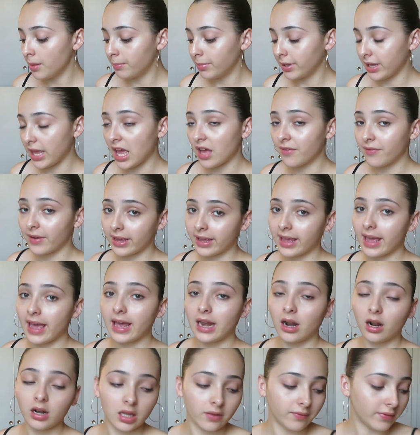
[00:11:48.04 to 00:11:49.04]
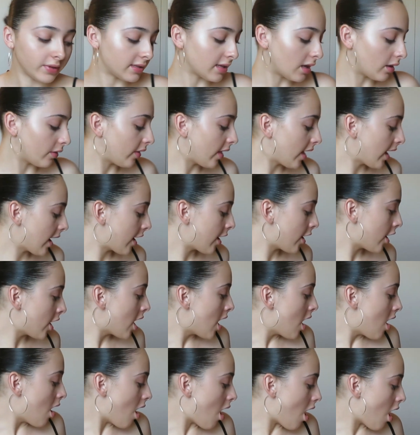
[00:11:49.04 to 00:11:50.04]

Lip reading: But yeah, if I can, I'll leave it down there.